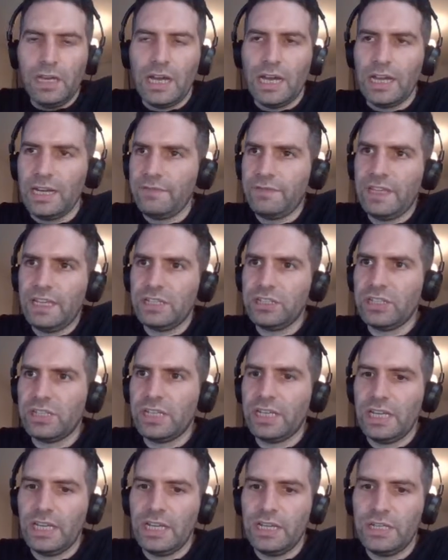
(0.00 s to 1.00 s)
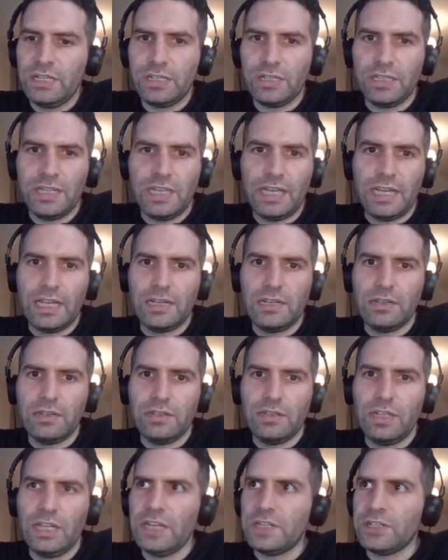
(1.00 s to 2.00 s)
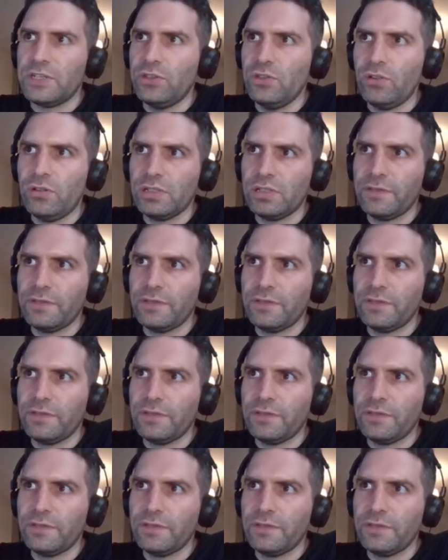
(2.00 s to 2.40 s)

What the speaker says: And if that's the case, then it's not